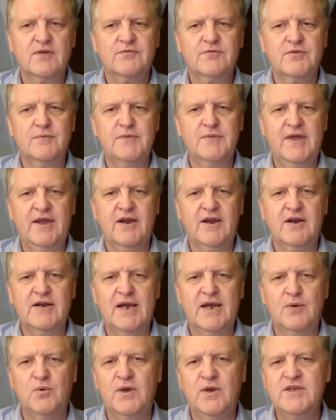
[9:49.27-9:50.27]
From there,
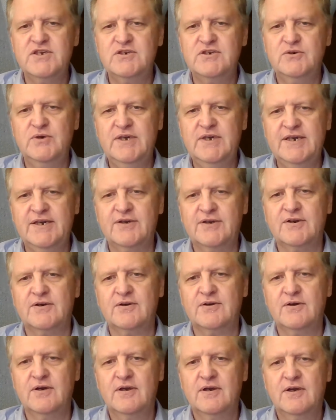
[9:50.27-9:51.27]
now once you
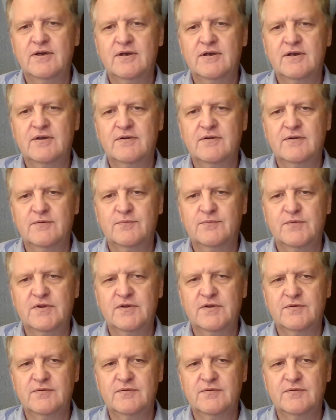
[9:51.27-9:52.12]
hear the